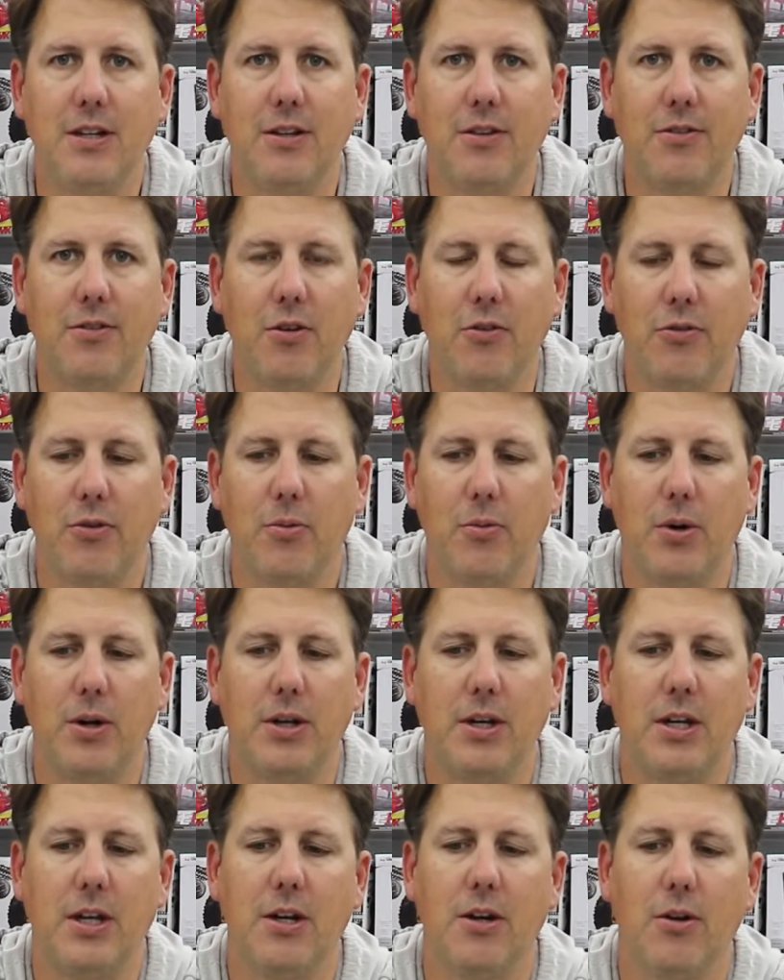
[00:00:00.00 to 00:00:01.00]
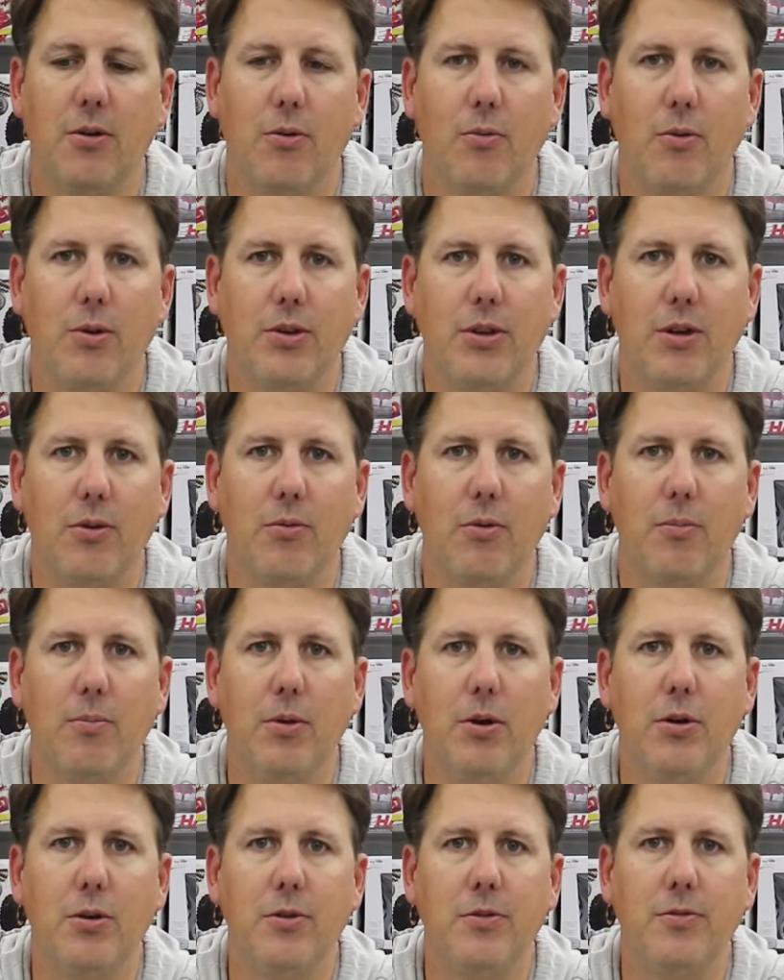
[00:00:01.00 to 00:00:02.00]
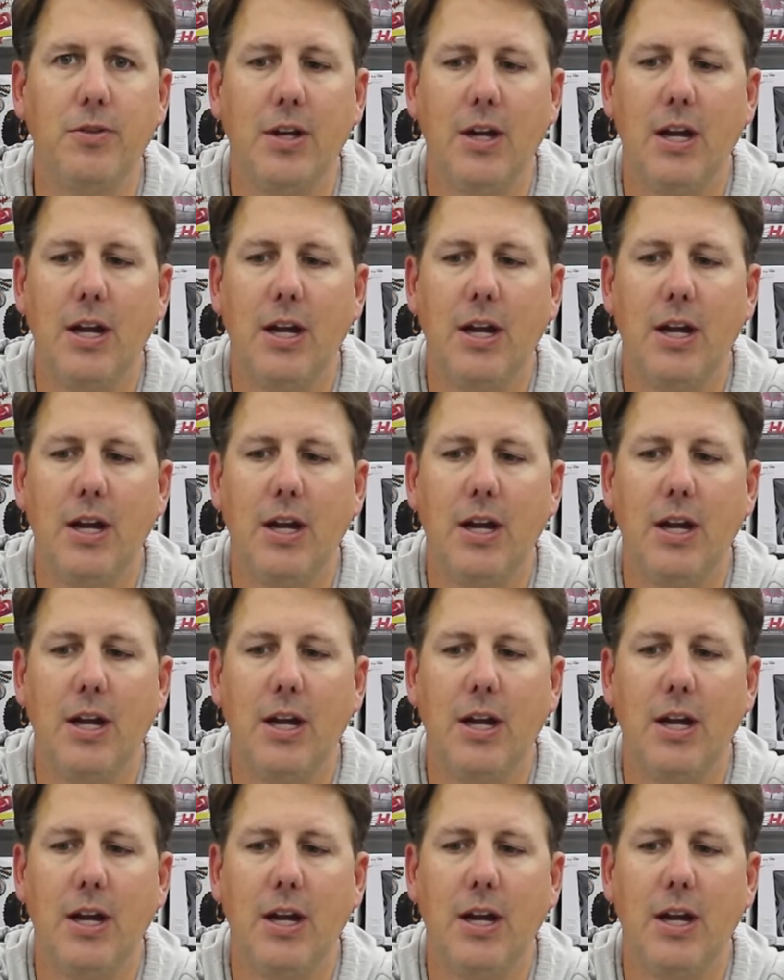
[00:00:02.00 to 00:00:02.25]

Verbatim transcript: the silver one here with it removed.